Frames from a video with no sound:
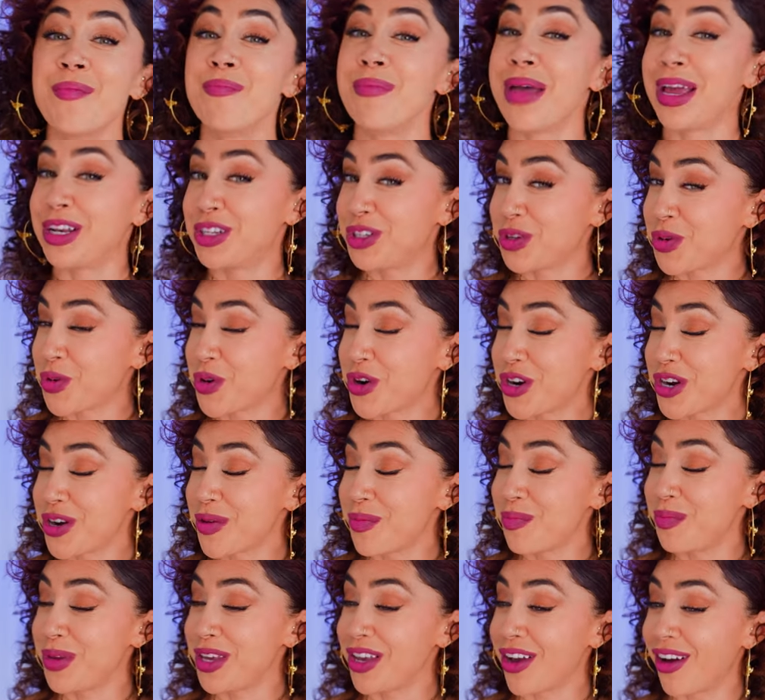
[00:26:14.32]
mentor,
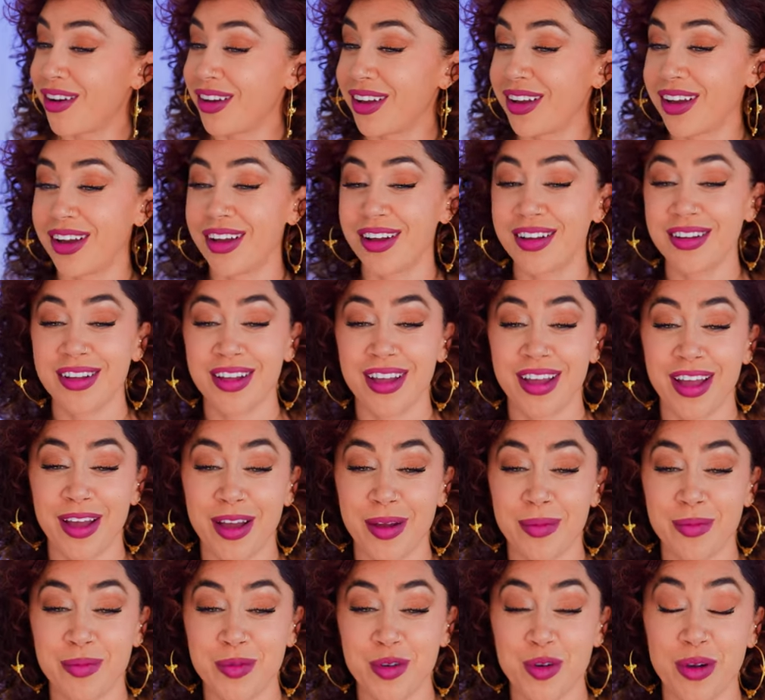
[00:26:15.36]
Bianca,
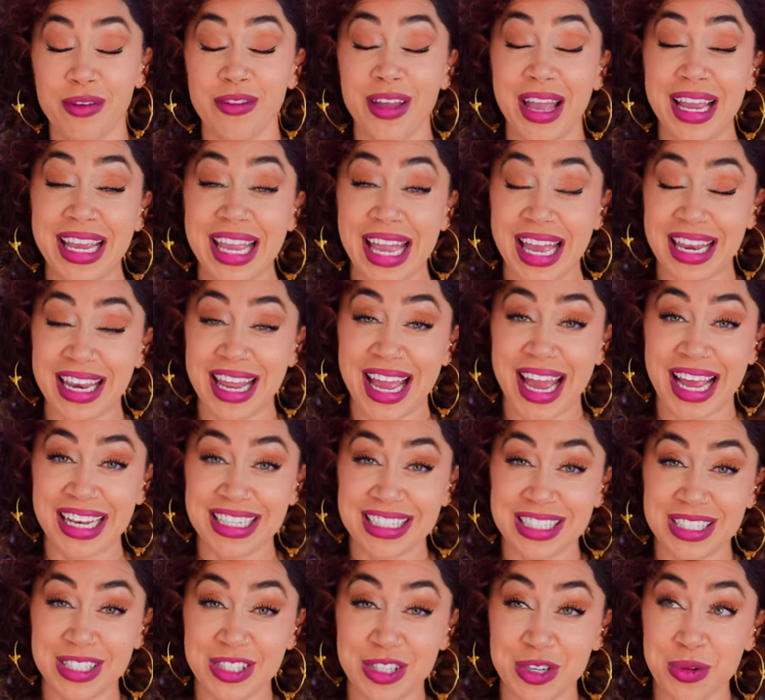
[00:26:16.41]
um, who I've again
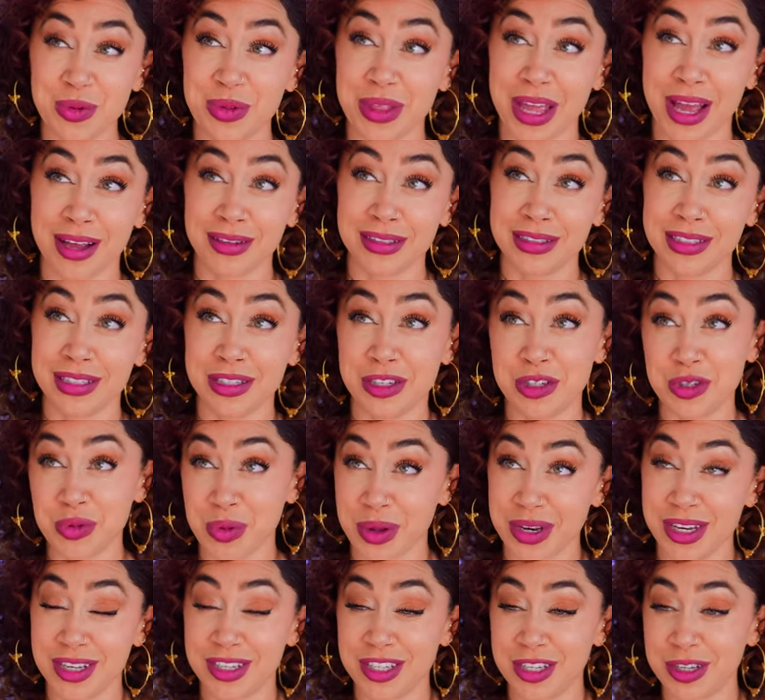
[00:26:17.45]
had since
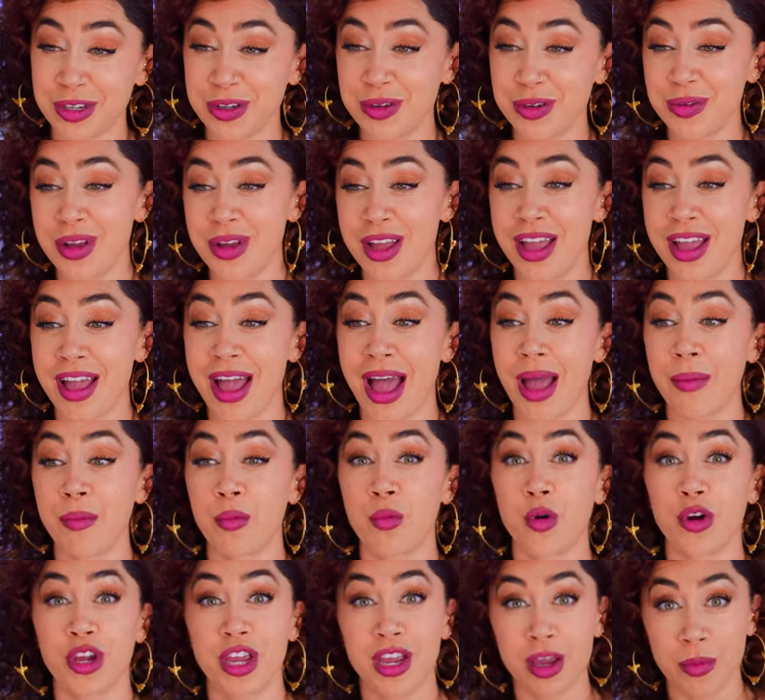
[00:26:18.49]
2022, I'm
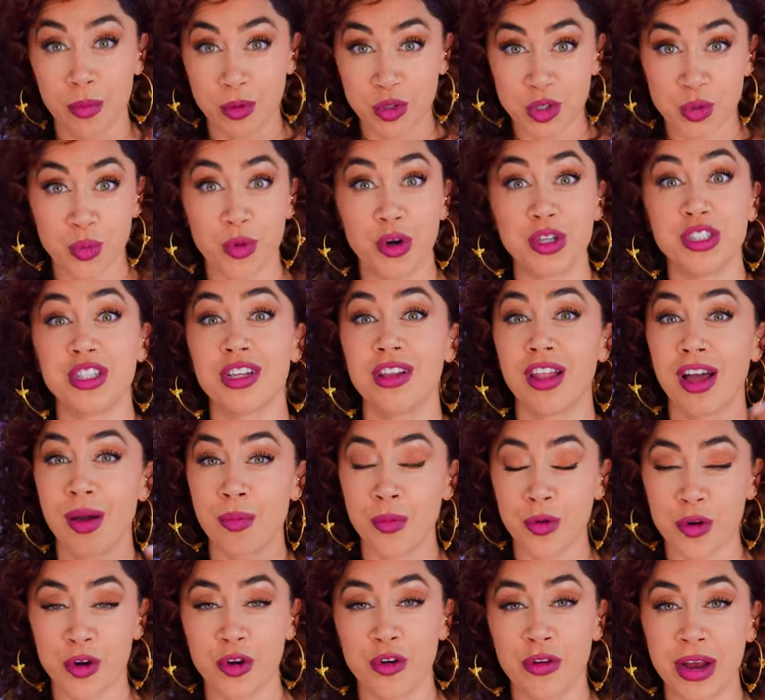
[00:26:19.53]
working towards it a lot
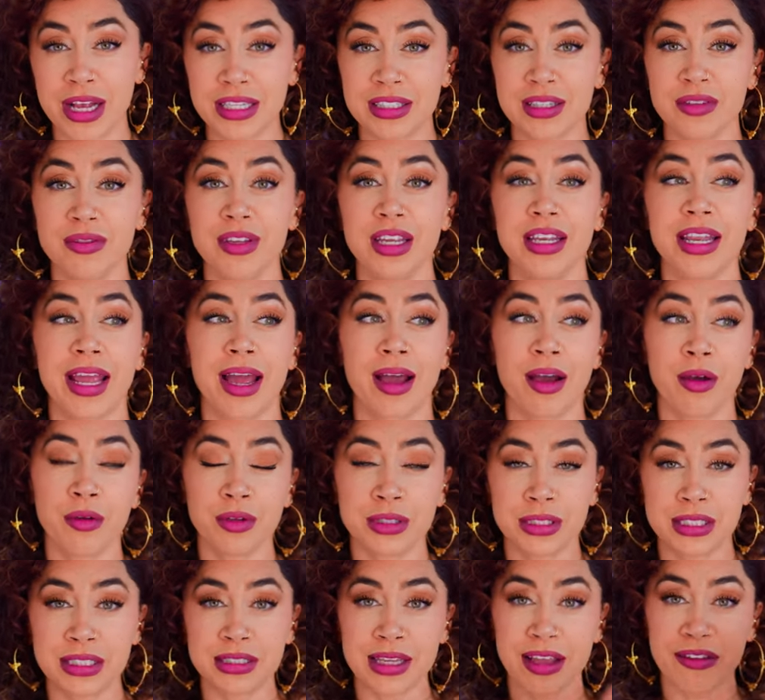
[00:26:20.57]
more aggressively now.
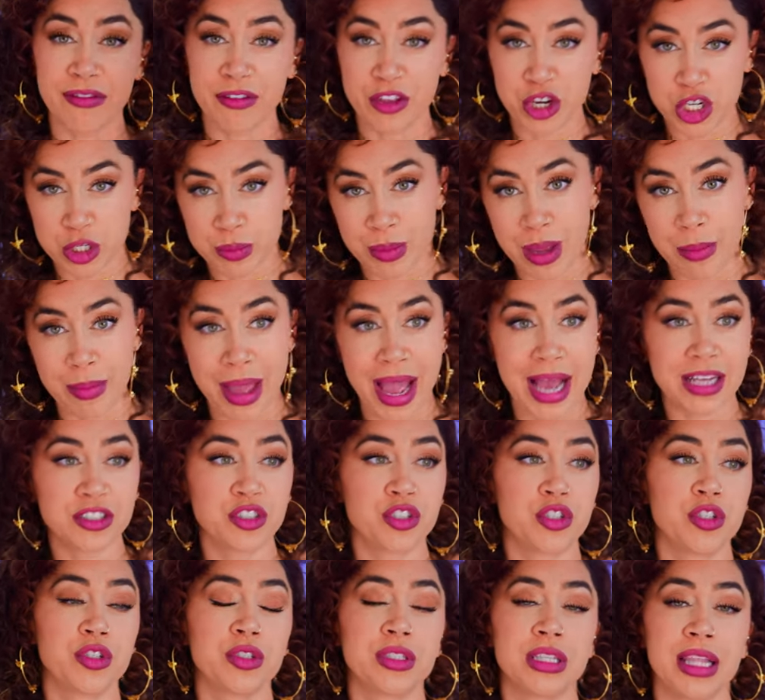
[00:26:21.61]
Since I finished my
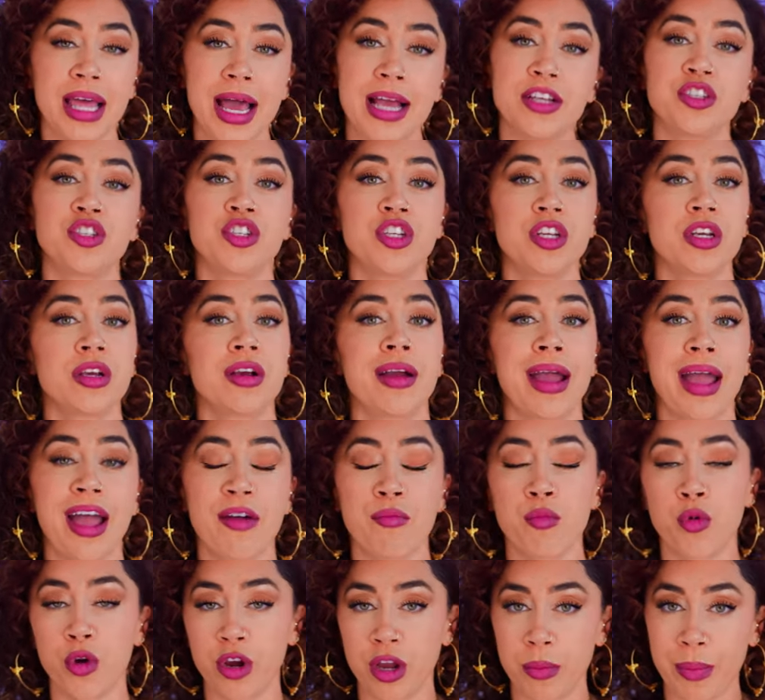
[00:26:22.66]
master's last year, I
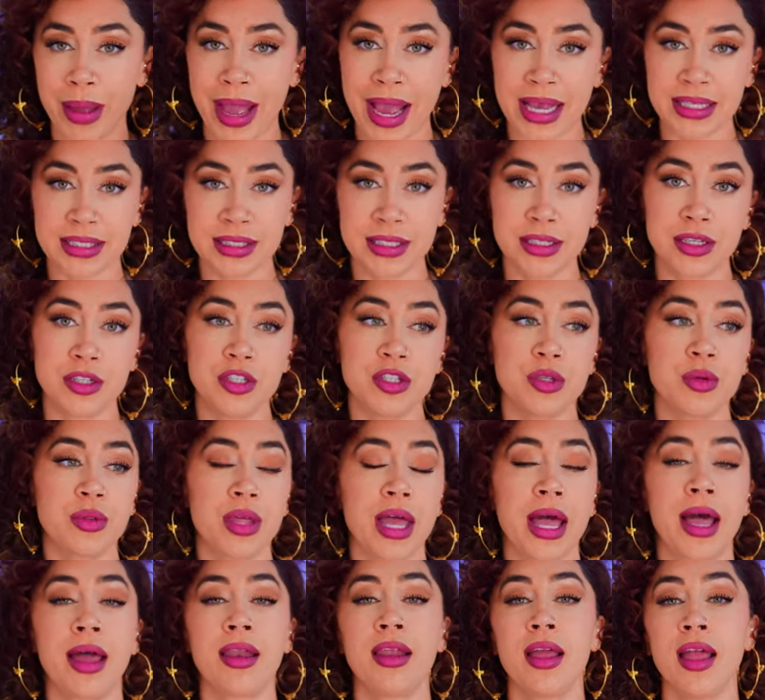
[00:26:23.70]
have more capacity to do
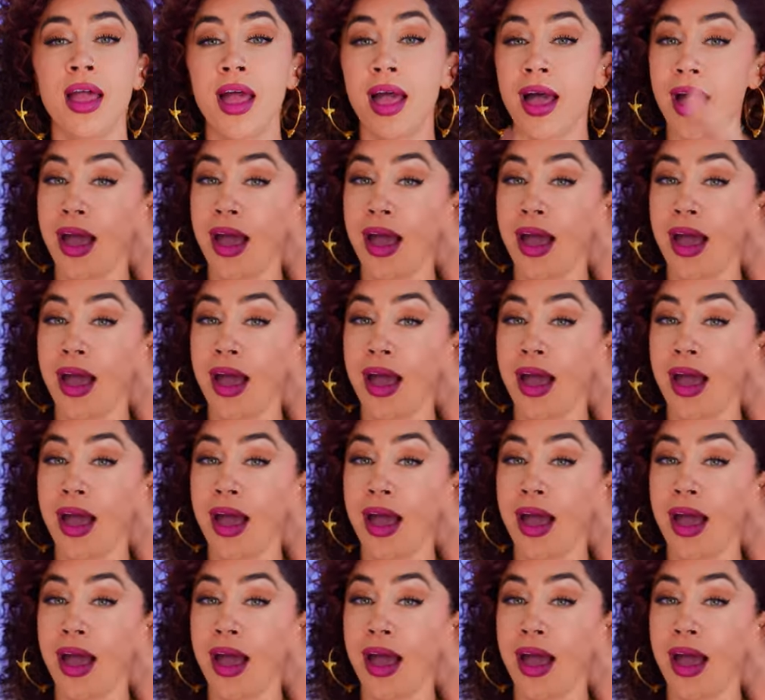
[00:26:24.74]
that.